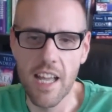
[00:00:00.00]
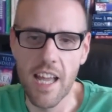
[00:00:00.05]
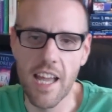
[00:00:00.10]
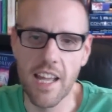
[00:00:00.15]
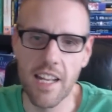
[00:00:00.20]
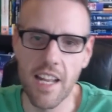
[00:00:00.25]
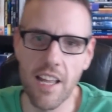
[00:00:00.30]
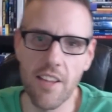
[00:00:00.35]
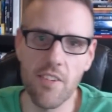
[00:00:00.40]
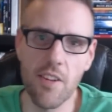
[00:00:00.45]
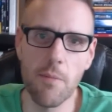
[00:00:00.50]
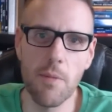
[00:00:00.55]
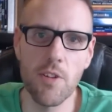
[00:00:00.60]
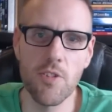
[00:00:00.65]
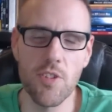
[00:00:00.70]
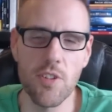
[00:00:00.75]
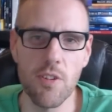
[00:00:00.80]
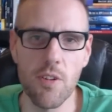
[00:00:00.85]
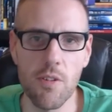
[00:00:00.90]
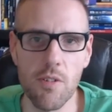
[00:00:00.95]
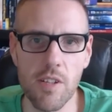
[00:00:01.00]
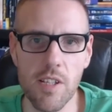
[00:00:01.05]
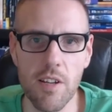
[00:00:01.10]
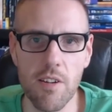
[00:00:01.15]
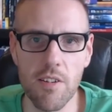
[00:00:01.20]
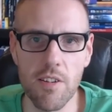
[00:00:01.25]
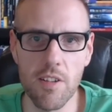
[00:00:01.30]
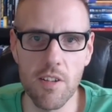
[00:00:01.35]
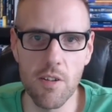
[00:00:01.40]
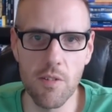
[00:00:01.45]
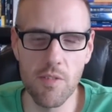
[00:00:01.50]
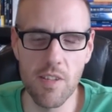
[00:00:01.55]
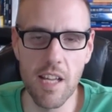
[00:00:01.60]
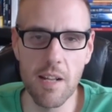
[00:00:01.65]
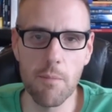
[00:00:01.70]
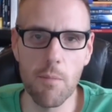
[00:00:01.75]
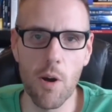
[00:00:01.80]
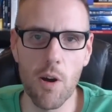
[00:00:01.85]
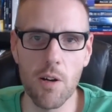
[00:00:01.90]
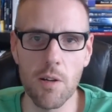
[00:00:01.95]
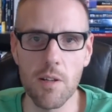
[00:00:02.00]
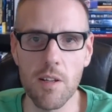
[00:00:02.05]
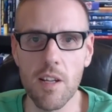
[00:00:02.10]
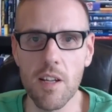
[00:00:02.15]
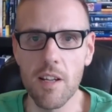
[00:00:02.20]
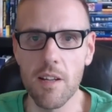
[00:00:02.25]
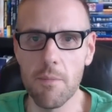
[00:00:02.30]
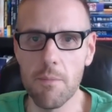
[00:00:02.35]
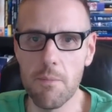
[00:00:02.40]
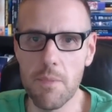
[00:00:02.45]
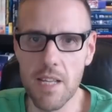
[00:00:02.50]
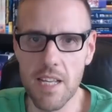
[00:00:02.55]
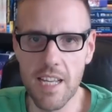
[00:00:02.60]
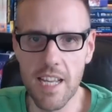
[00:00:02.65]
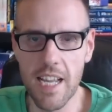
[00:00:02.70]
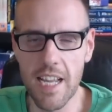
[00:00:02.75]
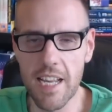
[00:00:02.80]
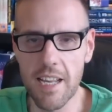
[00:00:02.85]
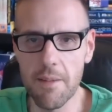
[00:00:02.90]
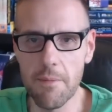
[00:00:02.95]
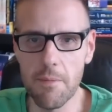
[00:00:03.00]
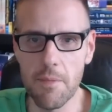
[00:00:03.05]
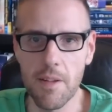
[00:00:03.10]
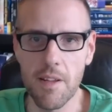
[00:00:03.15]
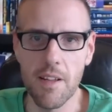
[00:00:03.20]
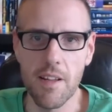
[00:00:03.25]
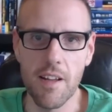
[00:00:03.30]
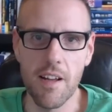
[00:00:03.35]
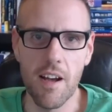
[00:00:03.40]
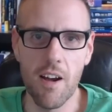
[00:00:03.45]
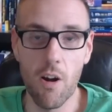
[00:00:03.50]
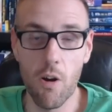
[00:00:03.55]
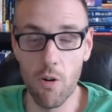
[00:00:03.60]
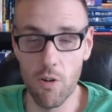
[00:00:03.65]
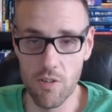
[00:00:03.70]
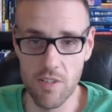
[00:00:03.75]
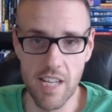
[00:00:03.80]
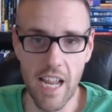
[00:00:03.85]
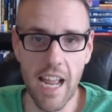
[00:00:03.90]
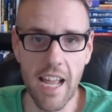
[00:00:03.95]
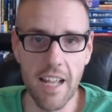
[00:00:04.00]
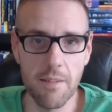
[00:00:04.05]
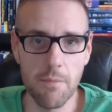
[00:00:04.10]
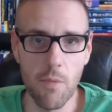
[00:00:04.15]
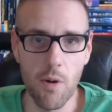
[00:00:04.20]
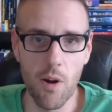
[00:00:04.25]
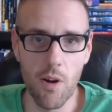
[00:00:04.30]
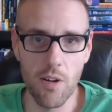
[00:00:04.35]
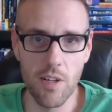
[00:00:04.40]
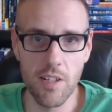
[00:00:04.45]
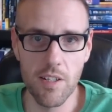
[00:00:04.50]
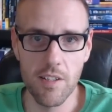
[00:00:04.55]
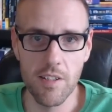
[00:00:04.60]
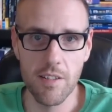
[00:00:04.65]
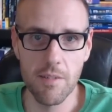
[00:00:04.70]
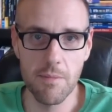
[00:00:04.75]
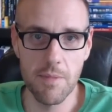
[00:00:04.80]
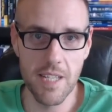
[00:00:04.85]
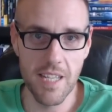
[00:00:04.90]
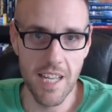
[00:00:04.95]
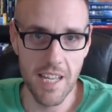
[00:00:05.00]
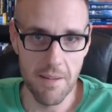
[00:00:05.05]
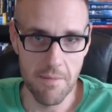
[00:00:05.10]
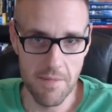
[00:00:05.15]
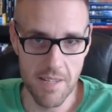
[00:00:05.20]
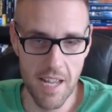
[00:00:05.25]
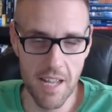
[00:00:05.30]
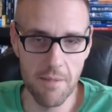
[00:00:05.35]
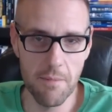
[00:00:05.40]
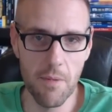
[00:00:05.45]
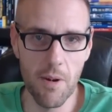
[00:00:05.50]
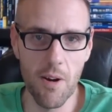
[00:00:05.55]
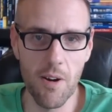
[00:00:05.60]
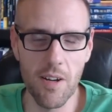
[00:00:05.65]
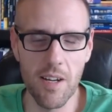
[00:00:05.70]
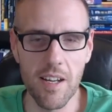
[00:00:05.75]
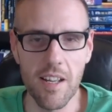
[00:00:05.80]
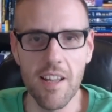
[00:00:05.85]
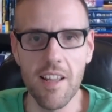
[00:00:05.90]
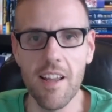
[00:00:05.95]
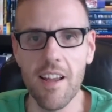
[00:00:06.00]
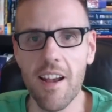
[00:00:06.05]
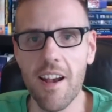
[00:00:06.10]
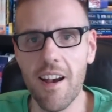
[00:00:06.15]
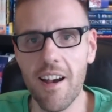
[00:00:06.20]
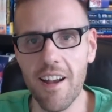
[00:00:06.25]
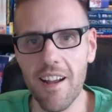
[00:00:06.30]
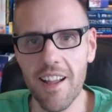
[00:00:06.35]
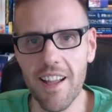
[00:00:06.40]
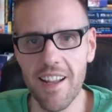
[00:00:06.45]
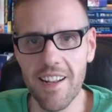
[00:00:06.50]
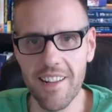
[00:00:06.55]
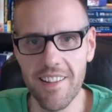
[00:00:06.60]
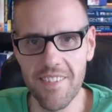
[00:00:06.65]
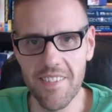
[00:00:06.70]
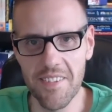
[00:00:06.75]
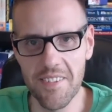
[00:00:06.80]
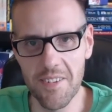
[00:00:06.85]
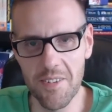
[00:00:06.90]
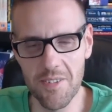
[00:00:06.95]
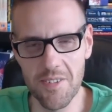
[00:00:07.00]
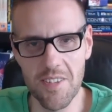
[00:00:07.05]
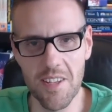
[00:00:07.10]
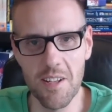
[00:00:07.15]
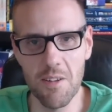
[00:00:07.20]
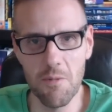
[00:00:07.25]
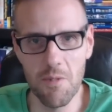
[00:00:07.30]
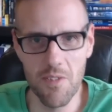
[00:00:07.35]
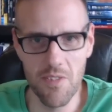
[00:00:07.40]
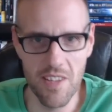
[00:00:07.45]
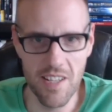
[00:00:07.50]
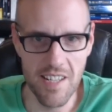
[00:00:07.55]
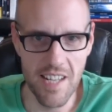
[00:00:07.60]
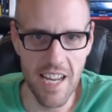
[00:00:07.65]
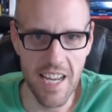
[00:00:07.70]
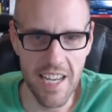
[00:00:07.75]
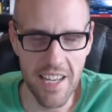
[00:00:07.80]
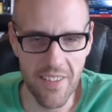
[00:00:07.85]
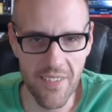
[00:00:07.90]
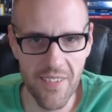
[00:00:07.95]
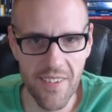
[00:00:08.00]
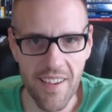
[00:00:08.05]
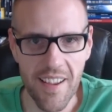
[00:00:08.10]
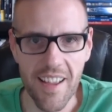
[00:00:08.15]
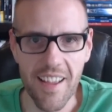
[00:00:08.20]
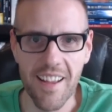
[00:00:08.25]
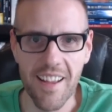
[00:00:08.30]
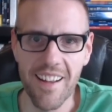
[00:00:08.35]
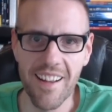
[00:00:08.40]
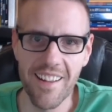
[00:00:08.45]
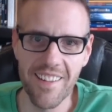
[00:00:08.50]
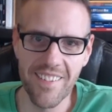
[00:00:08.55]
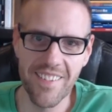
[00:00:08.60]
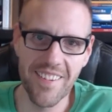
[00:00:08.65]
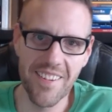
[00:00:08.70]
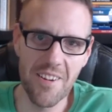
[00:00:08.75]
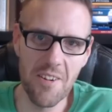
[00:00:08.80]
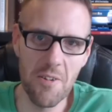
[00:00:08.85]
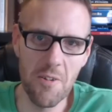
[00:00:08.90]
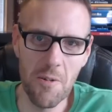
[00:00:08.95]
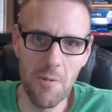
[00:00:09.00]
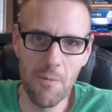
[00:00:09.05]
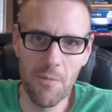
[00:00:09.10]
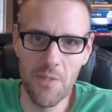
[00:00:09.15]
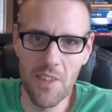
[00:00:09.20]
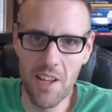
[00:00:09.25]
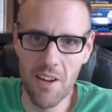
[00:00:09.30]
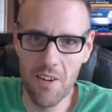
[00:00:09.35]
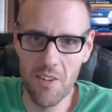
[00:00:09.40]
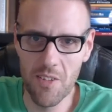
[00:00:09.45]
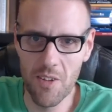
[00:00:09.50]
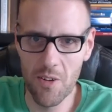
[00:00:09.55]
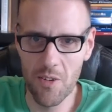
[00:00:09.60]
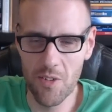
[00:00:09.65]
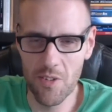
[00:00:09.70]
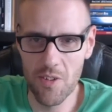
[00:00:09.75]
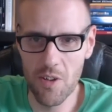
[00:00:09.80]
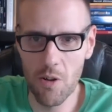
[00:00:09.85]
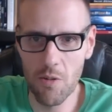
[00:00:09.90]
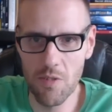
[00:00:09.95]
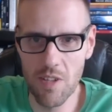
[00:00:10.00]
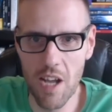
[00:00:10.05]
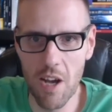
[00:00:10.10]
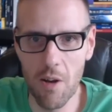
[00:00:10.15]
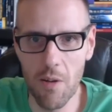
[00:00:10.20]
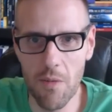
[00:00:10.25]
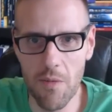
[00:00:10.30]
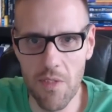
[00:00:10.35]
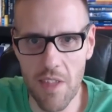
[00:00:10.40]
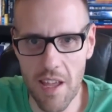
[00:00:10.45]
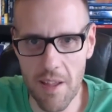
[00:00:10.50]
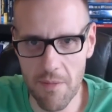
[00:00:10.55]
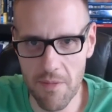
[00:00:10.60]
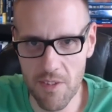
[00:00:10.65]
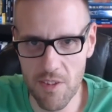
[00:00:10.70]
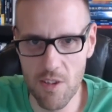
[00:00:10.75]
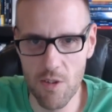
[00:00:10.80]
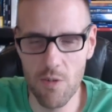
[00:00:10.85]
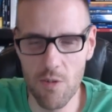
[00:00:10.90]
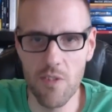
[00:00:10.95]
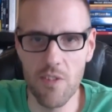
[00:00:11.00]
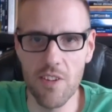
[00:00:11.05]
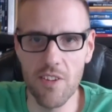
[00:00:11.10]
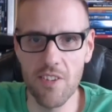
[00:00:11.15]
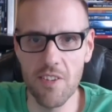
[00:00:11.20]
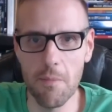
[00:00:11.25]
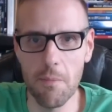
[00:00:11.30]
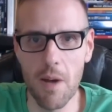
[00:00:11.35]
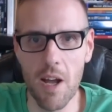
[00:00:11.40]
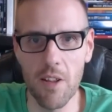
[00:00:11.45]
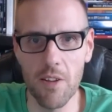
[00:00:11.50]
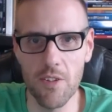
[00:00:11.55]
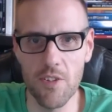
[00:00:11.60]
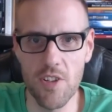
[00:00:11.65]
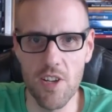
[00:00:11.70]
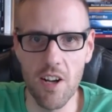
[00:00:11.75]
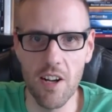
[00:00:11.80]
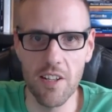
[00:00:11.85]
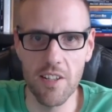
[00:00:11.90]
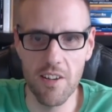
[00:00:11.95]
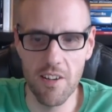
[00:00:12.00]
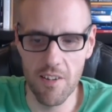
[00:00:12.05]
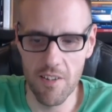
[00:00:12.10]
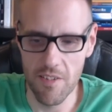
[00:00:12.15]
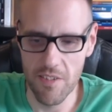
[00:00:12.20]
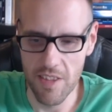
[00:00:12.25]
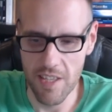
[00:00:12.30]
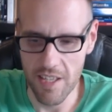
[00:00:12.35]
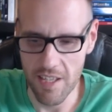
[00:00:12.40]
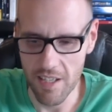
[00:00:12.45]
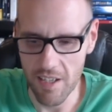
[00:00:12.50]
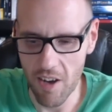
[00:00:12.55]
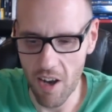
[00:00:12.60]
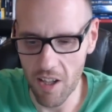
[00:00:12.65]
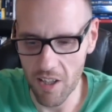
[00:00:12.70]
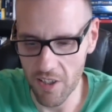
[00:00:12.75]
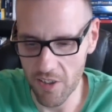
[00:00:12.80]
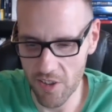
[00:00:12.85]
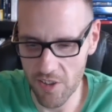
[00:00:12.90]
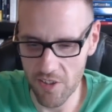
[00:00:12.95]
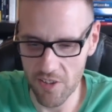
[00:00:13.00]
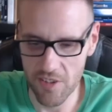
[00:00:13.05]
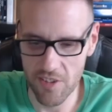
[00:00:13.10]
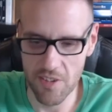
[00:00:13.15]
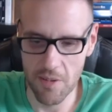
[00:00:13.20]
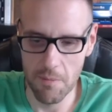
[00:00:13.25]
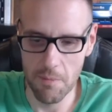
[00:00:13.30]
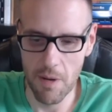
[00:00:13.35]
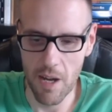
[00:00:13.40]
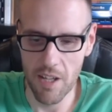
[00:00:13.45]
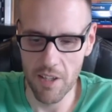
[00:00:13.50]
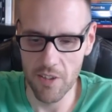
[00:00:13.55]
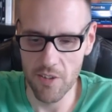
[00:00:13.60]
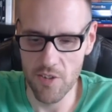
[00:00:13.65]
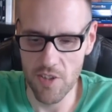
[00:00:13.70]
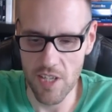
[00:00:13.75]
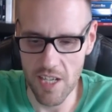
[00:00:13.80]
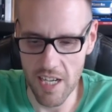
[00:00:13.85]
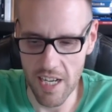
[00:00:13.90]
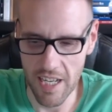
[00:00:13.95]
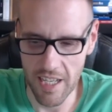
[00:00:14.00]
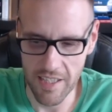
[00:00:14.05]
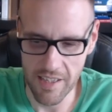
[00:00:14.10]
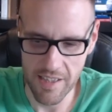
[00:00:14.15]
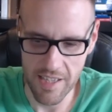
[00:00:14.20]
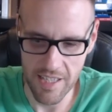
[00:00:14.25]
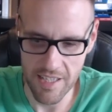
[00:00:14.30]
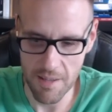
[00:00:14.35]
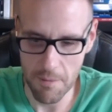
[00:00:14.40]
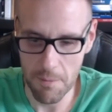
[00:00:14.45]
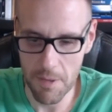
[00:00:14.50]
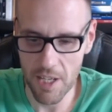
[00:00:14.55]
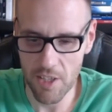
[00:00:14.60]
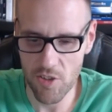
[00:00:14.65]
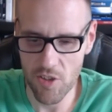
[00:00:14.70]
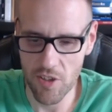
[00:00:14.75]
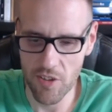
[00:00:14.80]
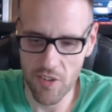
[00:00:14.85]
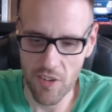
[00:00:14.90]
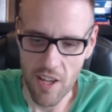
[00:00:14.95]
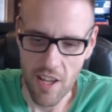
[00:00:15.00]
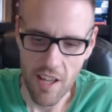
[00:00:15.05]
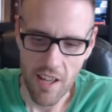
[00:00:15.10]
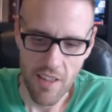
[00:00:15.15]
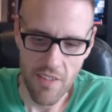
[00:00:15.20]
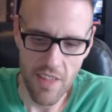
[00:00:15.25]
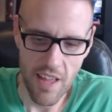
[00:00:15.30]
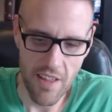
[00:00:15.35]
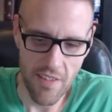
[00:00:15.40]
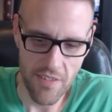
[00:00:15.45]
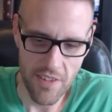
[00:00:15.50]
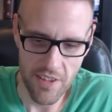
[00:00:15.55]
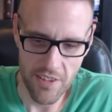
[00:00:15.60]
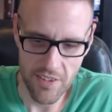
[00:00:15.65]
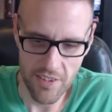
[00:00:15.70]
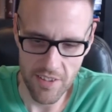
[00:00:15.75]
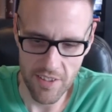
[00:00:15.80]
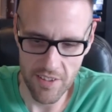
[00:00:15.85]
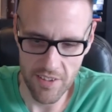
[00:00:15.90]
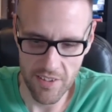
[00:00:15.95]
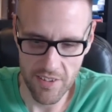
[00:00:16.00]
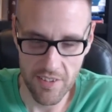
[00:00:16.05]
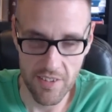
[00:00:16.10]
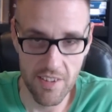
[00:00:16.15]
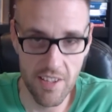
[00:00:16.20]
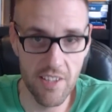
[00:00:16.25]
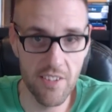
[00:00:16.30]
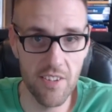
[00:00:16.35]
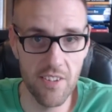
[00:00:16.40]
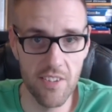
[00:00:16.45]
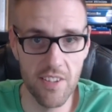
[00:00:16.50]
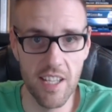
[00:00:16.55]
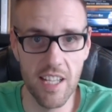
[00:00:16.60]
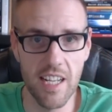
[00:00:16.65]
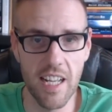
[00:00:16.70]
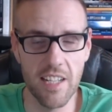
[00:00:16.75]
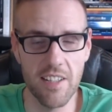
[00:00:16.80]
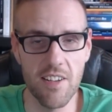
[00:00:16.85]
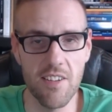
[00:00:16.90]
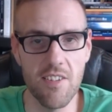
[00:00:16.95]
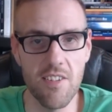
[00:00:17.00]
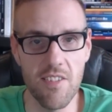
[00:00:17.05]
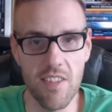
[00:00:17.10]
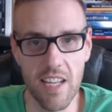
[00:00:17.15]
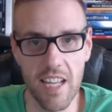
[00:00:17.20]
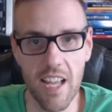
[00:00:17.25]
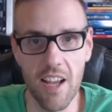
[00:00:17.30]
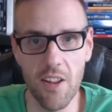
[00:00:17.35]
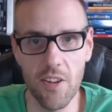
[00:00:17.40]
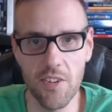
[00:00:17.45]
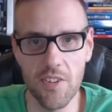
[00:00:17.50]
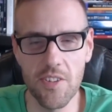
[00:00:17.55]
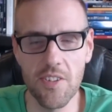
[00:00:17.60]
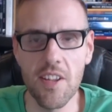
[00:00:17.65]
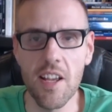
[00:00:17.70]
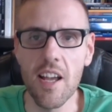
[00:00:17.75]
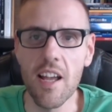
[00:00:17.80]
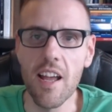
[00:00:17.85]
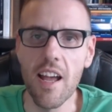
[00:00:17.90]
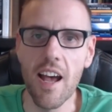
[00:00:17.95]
And as I mentioned earlier, Denmark became or Denmark, it became Denmark, and it's associated with the Danes. So there's no doubt that due to the symbology on here, the Gaulish symbology and the depictions, that this is connected to the Celts.